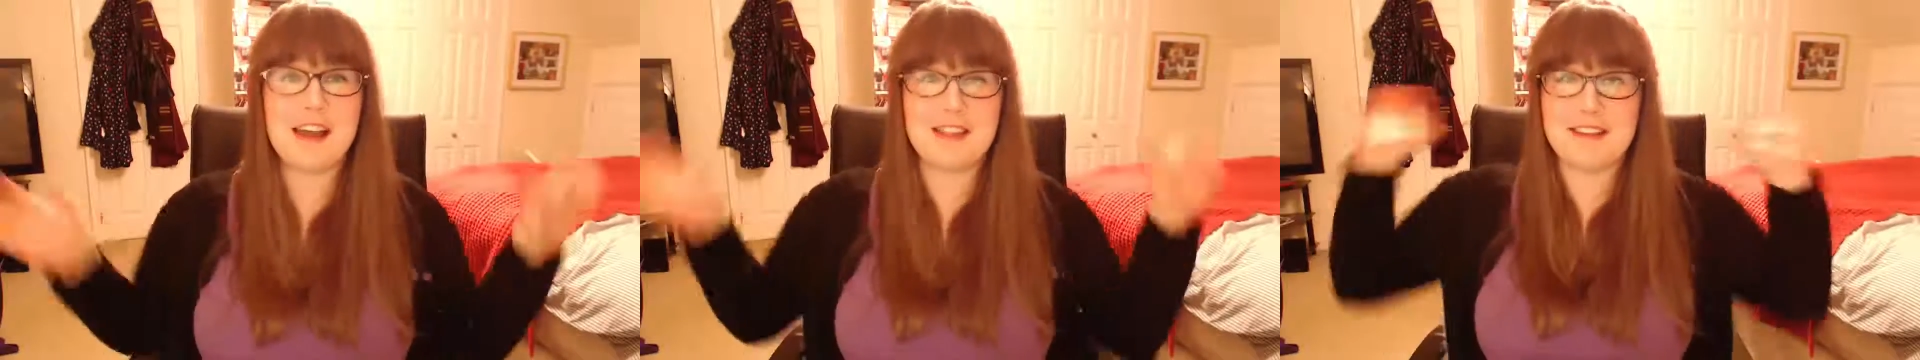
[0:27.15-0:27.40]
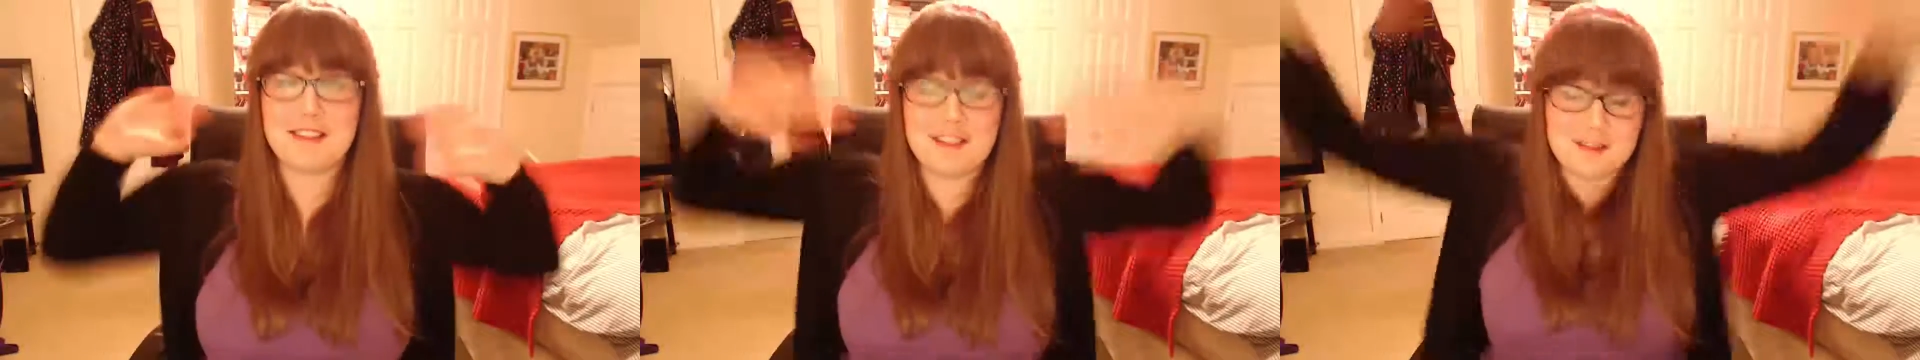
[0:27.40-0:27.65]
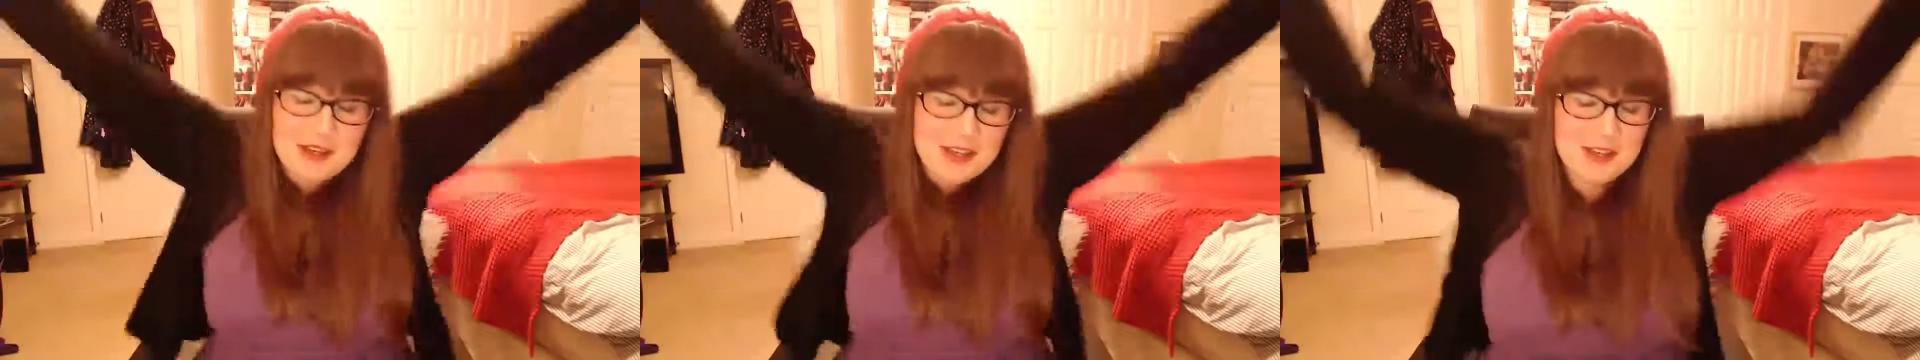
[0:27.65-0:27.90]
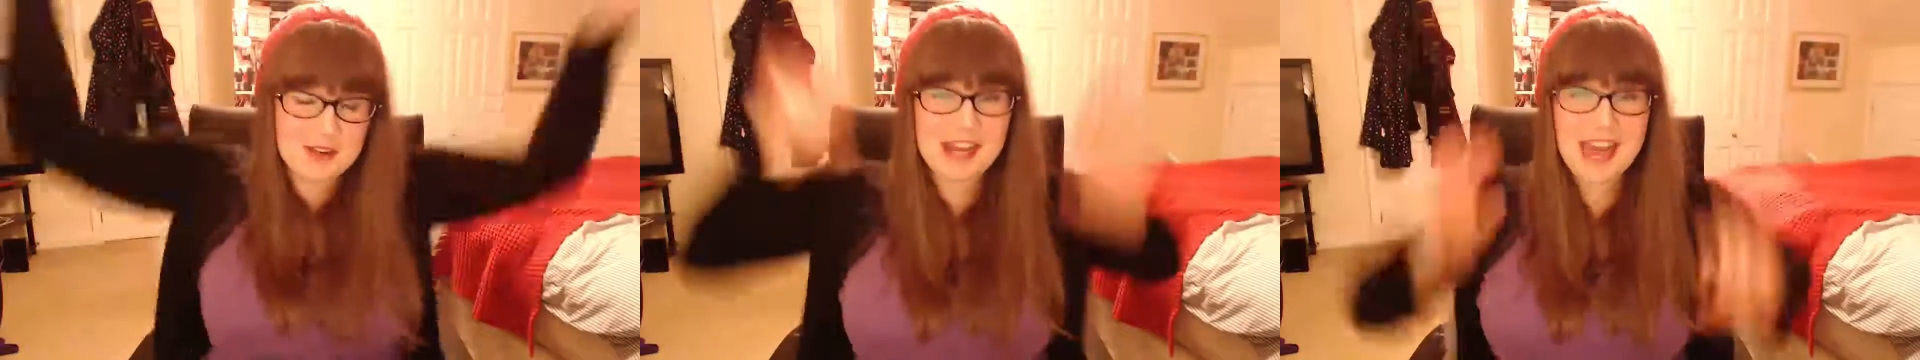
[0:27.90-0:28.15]
This is my
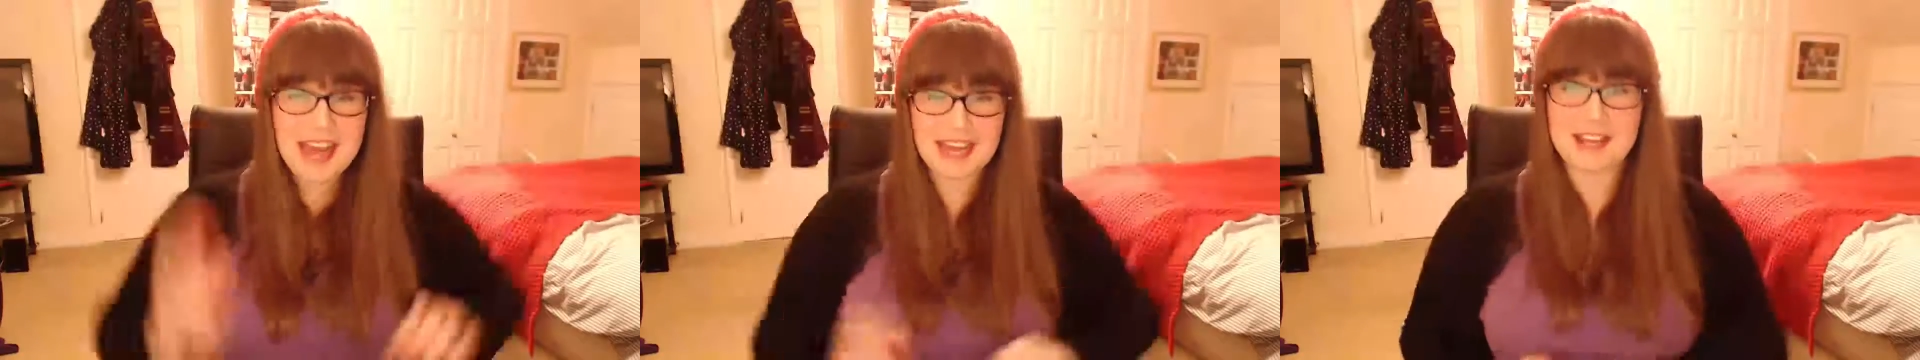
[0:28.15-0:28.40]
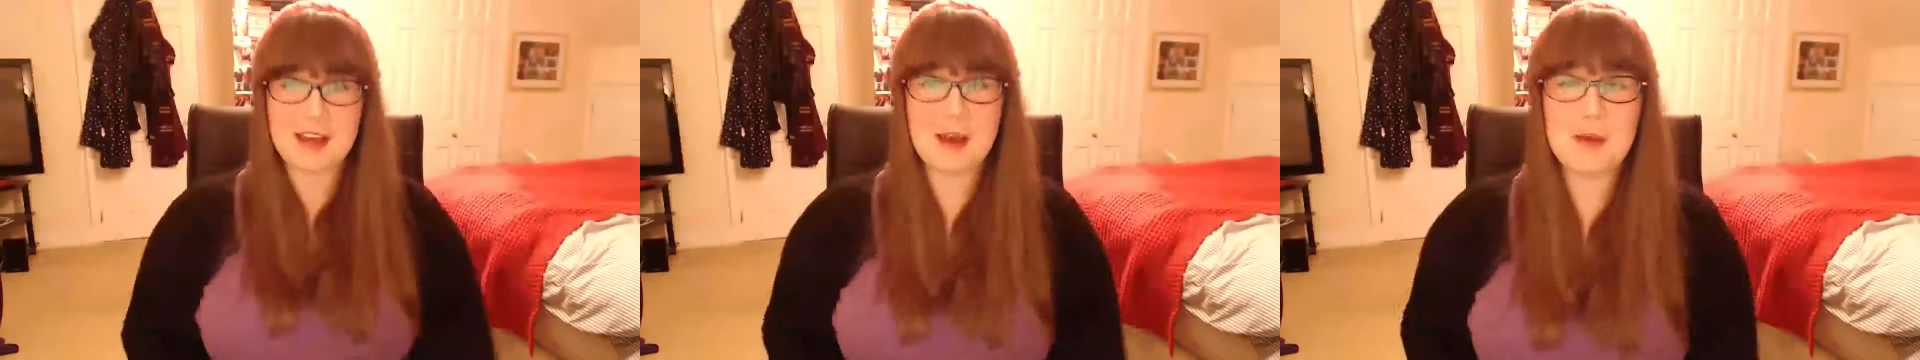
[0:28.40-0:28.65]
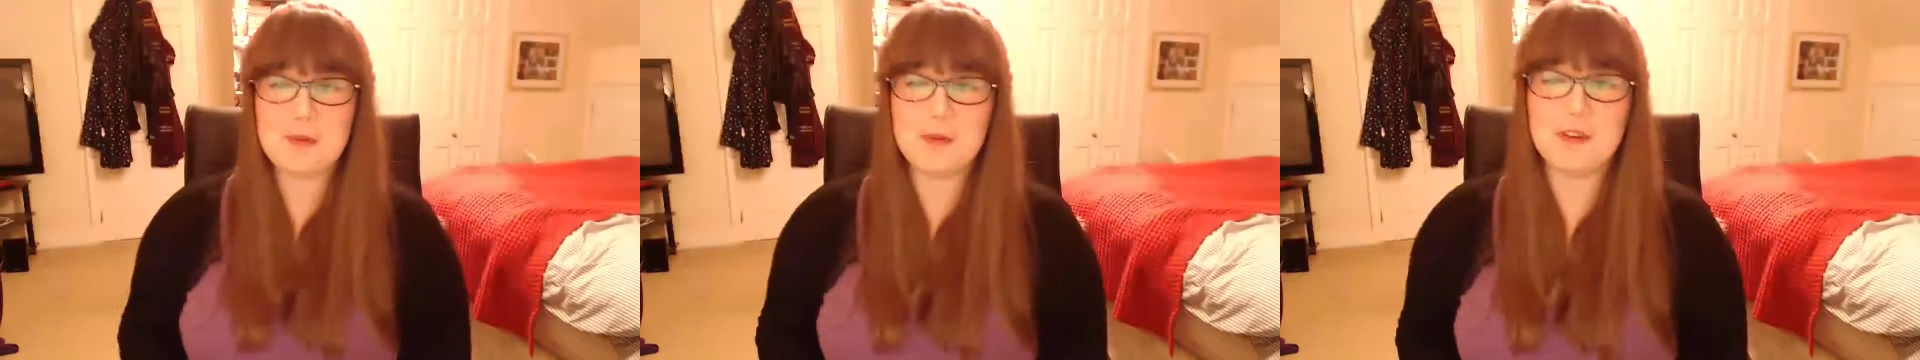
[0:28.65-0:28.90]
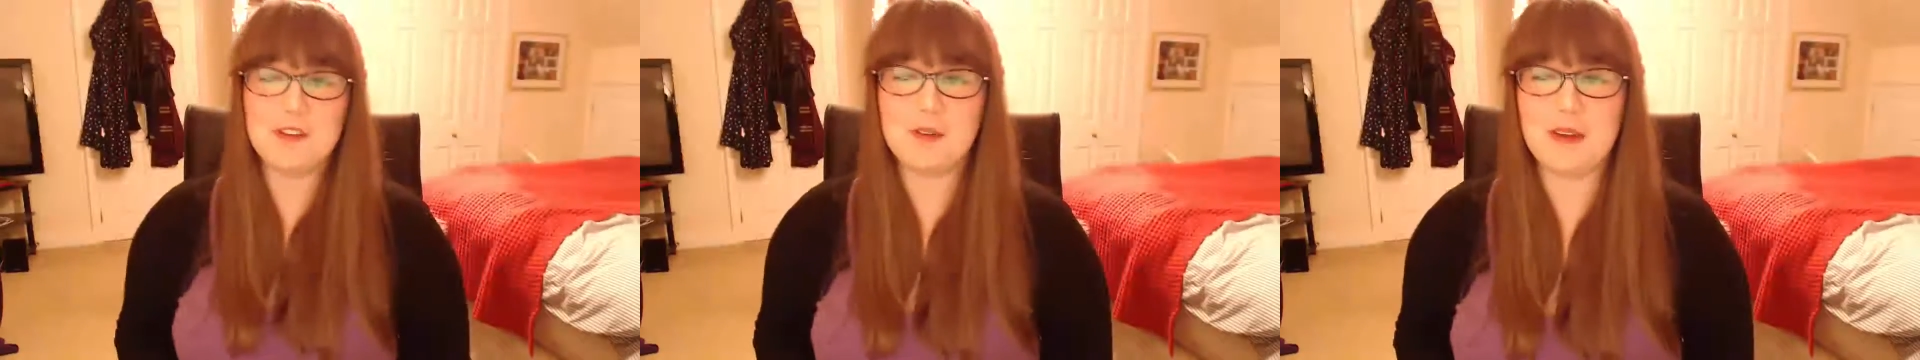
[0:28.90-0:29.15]
Q&A, and I hope you